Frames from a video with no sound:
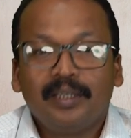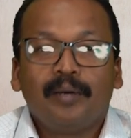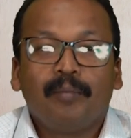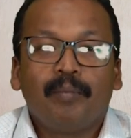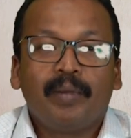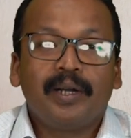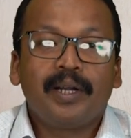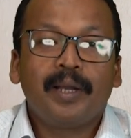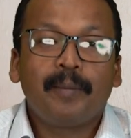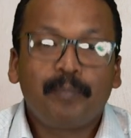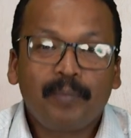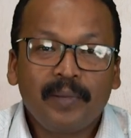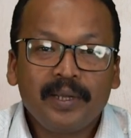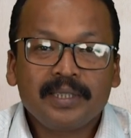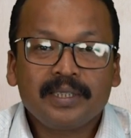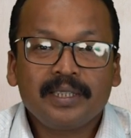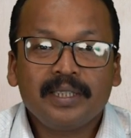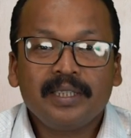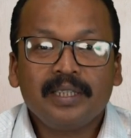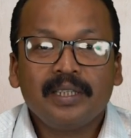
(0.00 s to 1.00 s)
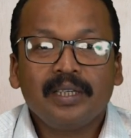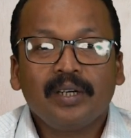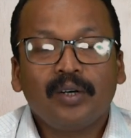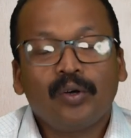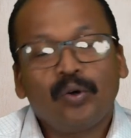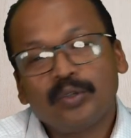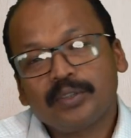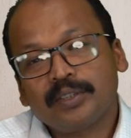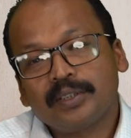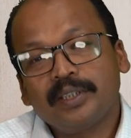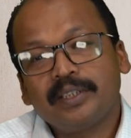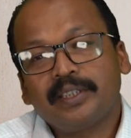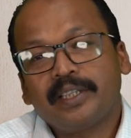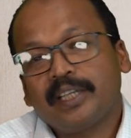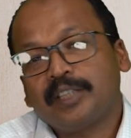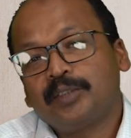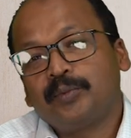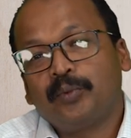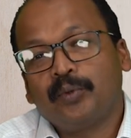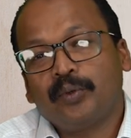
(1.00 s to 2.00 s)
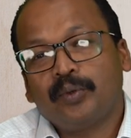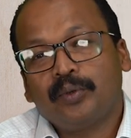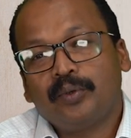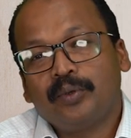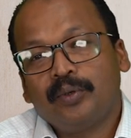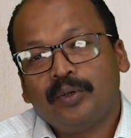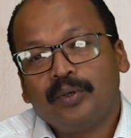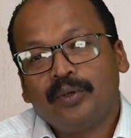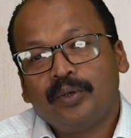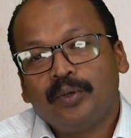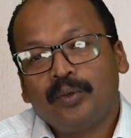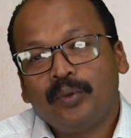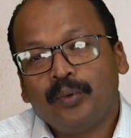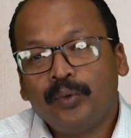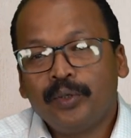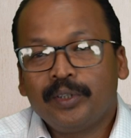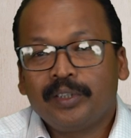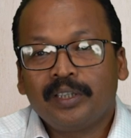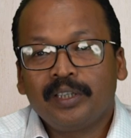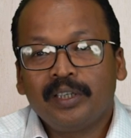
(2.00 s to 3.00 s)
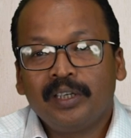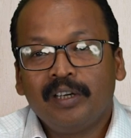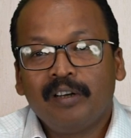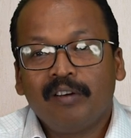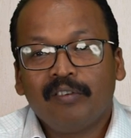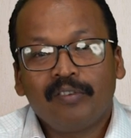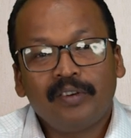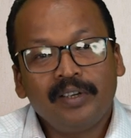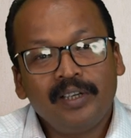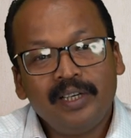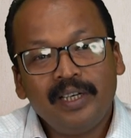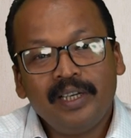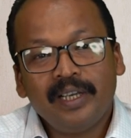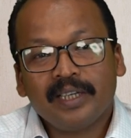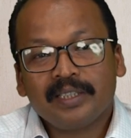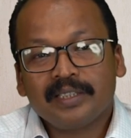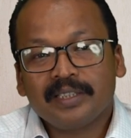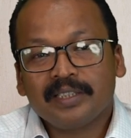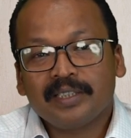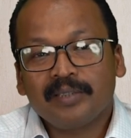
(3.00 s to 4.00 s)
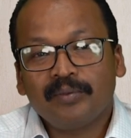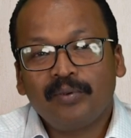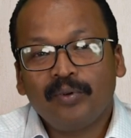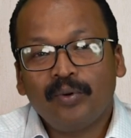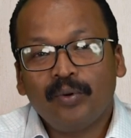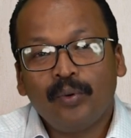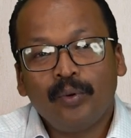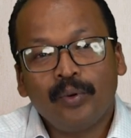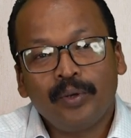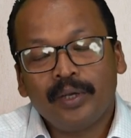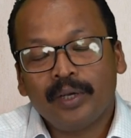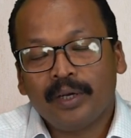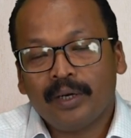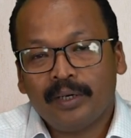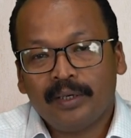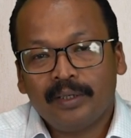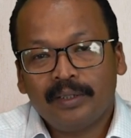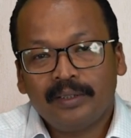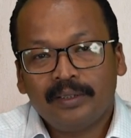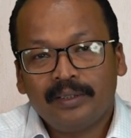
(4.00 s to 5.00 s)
By replacing costly textbooks with freely accessible OER,